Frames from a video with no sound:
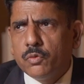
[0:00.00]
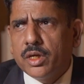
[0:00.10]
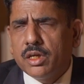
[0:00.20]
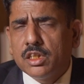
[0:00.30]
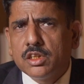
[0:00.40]
we
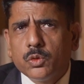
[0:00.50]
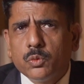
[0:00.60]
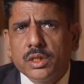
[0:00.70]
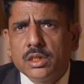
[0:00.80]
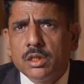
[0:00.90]
are in a
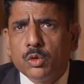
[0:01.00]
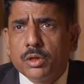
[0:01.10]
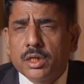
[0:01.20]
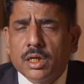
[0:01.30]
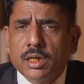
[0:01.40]
situation to
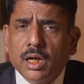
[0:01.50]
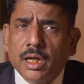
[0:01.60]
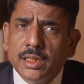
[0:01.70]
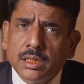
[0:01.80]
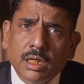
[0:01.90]

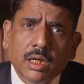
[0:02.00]
recognize